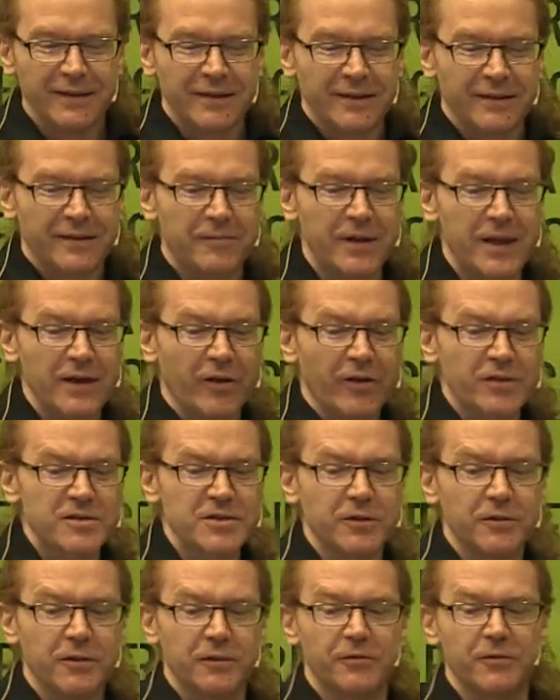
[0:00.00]
We
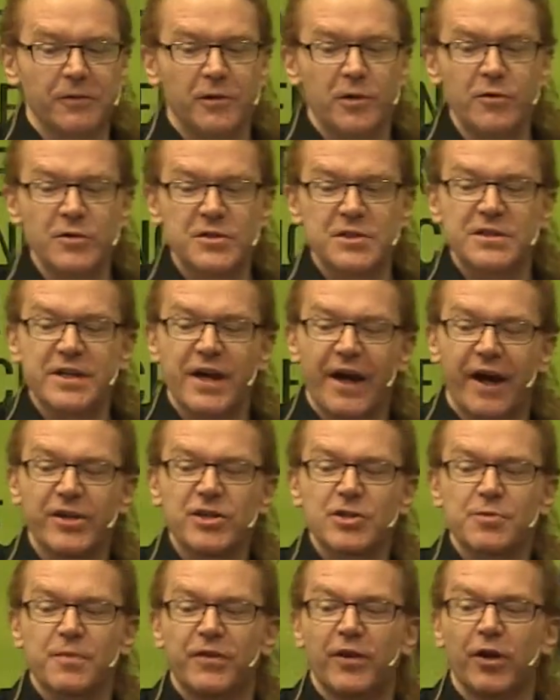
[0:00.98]
also lose
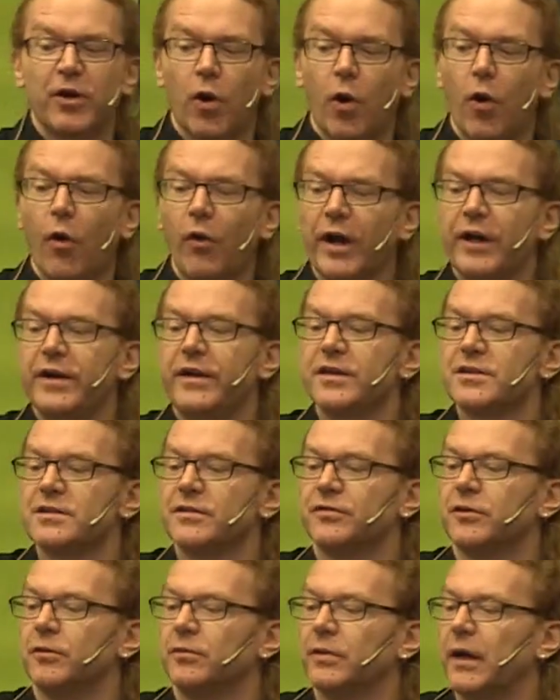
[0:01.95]
touch with the core ideas
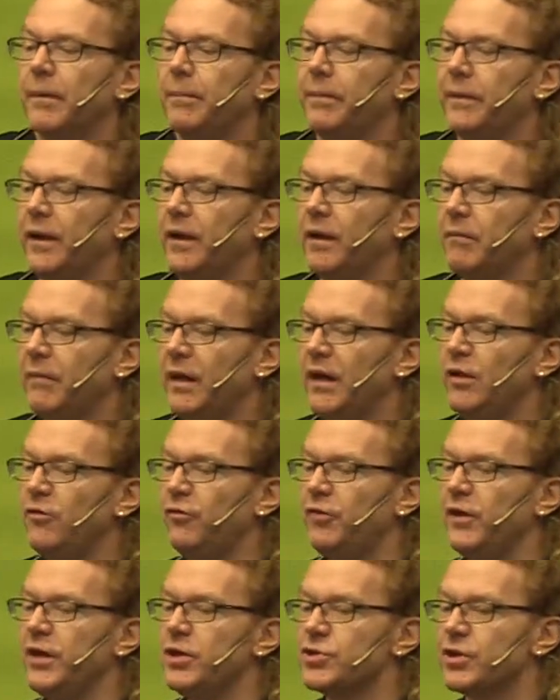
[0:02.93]
of the web and the main
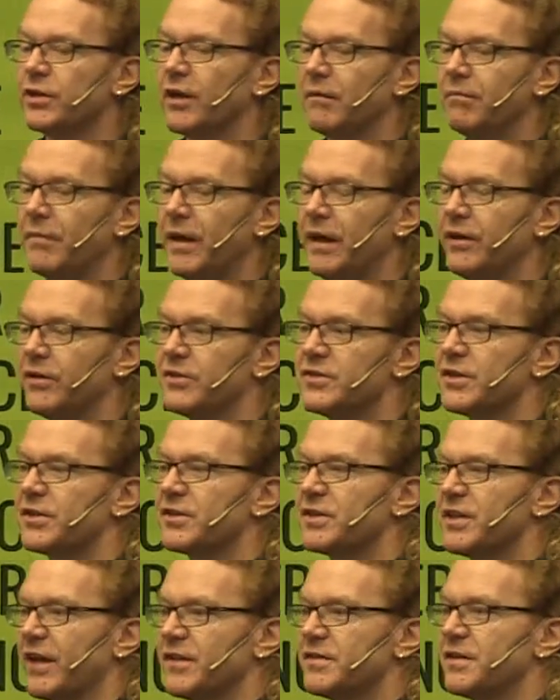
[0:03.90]
feature that made it a
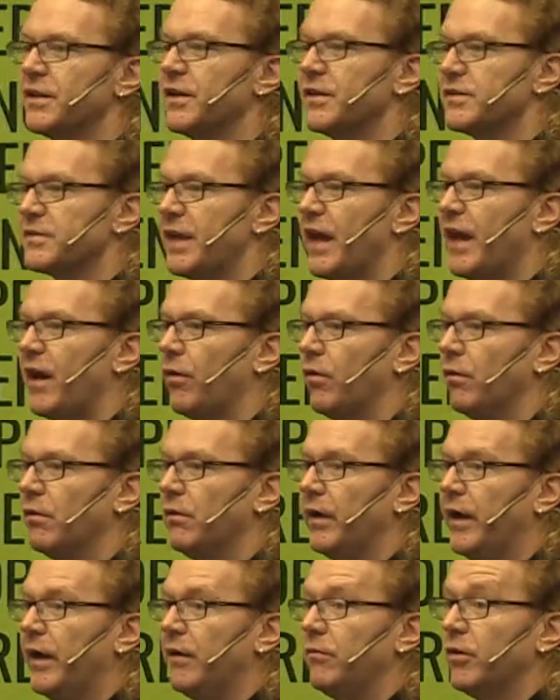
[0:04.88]
success it is now.
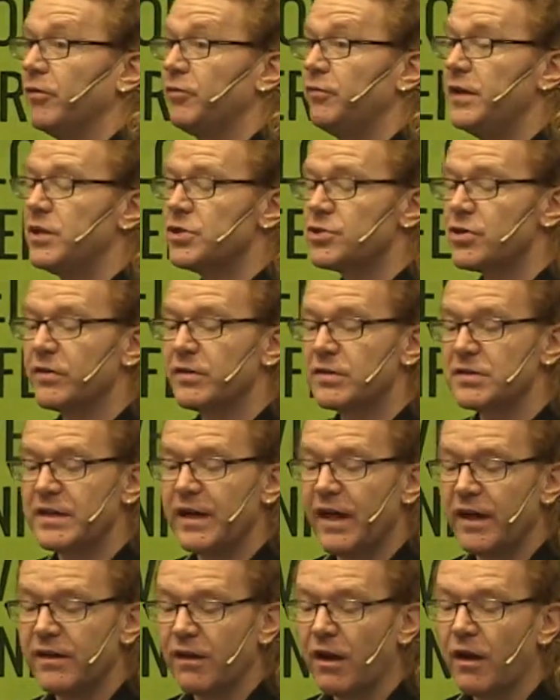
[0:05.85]
And what feature is
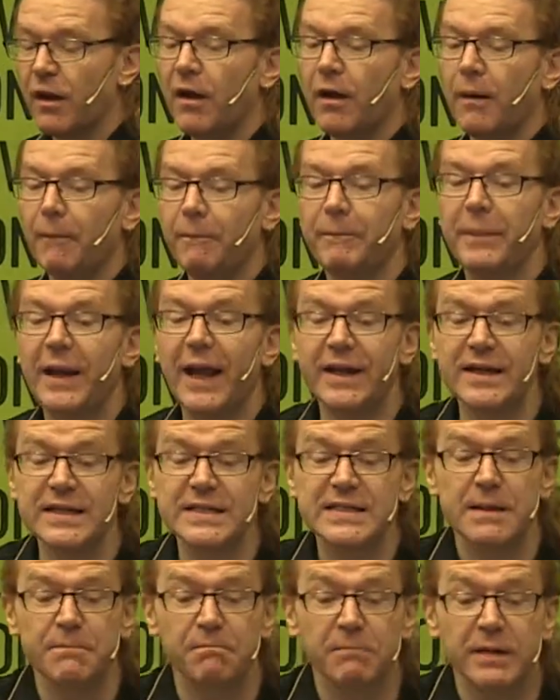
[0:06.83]
that? Bloody
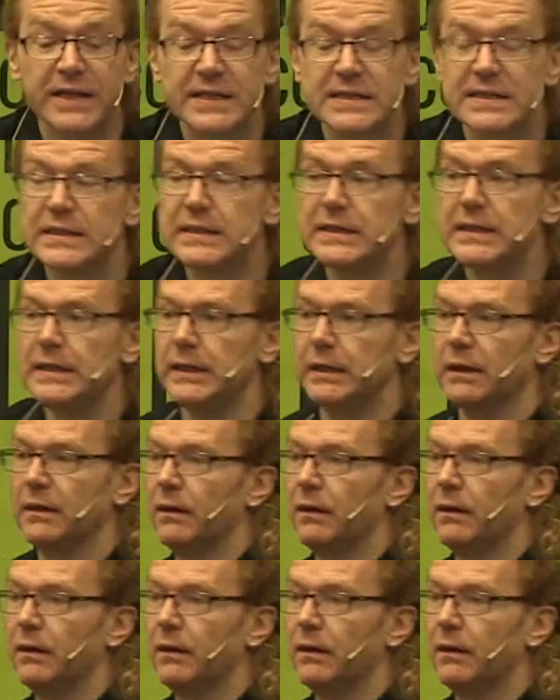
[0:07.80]
simplicity.